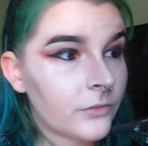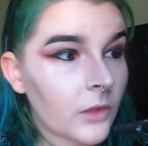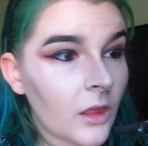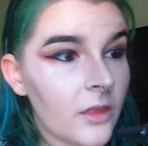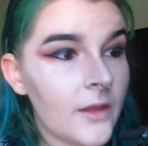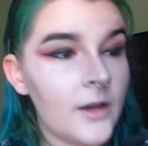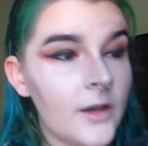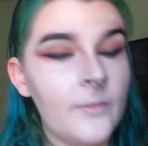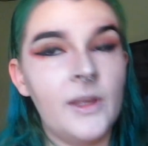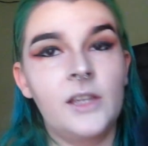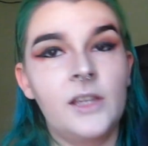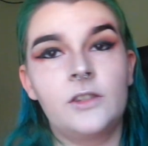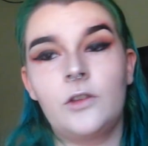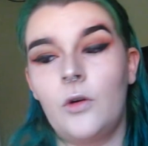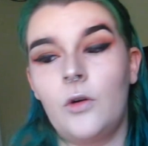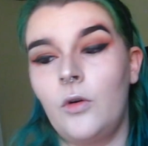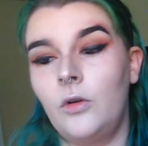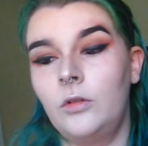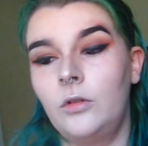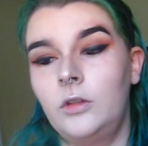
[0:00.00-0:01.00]
that it makes the
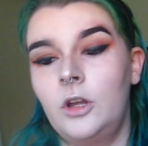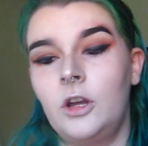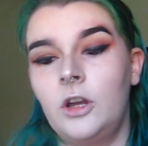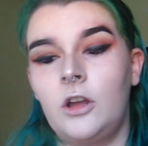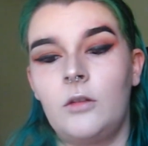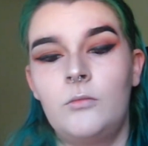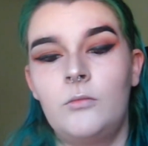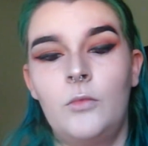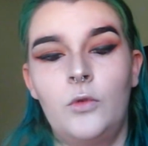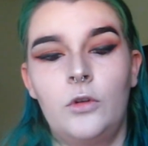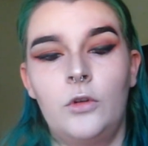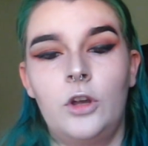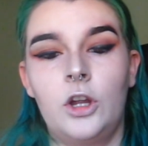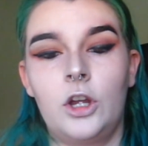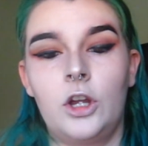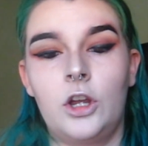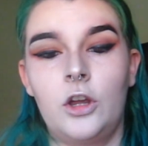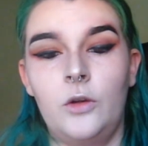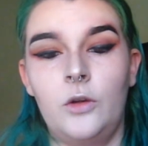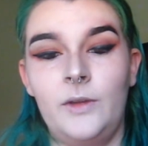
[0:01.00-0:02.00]
whole look more
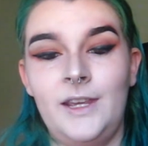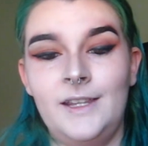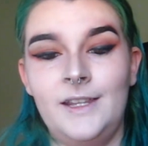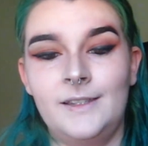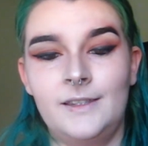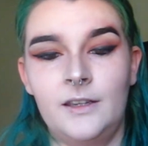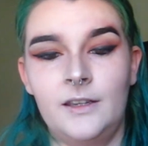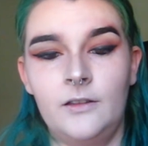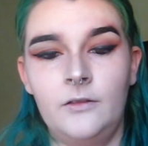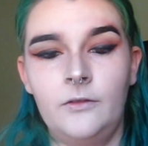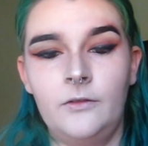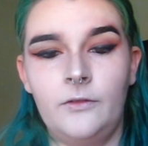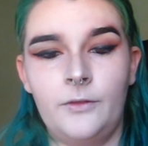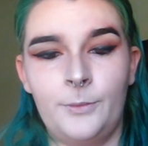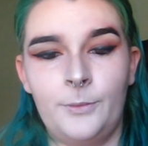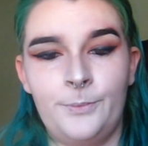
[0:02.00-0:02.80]
cohesive.